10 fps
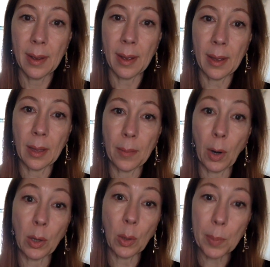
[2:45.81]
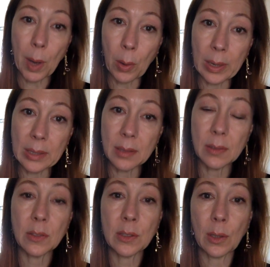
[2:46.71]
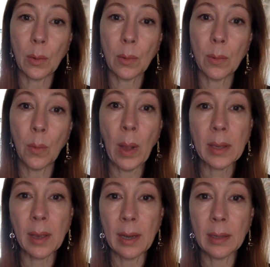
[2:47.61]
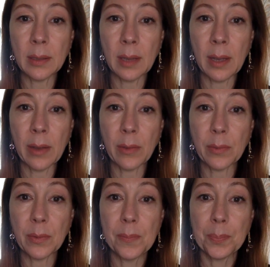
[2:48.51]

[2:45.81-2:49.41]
Um, are you a poet? So what kind of